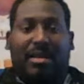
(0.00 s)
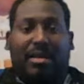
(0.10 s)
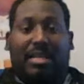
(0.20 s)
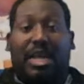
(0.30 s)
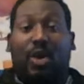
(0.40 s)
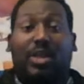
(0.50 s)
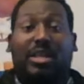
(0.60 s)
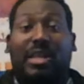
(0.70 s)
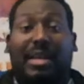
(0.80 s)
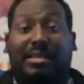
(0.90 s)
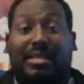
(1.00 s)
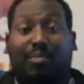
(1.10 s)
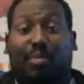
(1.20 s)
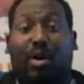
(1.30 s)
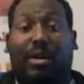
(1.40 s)
The only thing it's
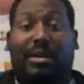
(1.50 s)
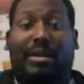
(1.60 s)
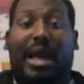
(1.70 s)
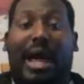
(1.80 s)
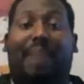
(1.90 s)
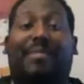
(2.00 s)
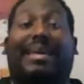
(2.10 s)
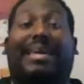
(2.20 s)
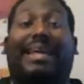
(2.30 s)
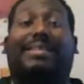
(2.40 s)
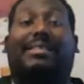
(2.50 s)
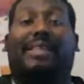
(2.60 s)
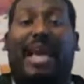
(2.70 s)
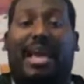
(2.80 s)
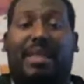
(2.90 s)
important, I'm
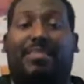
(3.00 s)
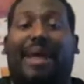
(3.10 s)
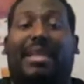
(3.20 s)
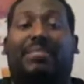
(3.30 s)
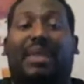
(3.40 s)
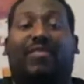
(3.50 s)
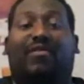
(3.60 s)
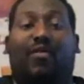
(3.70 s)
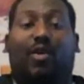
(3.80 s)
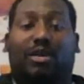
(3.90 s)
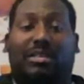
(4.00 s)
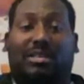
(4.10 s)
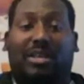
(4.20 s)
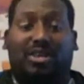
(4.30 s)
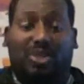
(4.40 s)
against anybody being
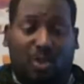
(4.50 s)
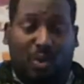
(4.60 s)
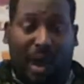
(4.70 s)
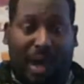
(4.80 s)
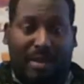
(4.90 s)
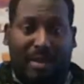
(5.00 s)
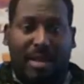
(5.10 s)
forced to do what?